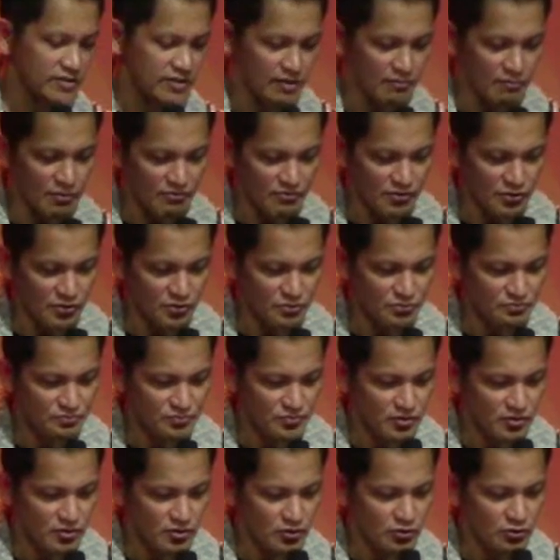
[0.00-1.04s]
of you,
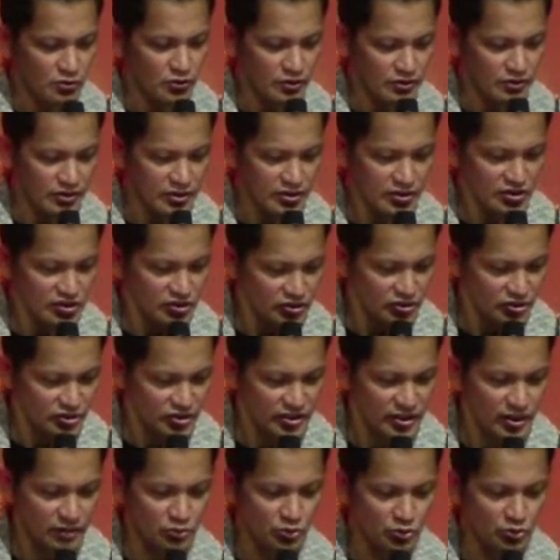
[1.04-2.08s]
you condition
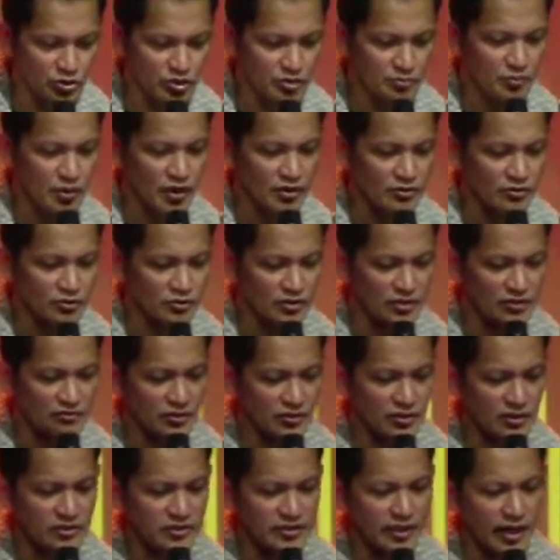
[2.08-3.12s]
yourself to respond to
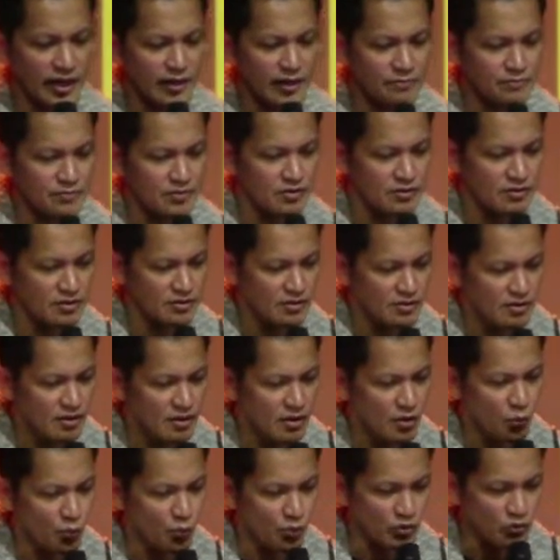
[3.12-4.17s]
difficult times
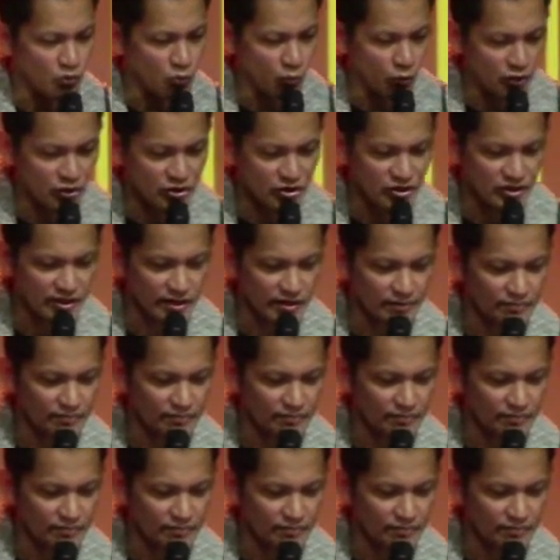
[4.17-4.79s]
with worship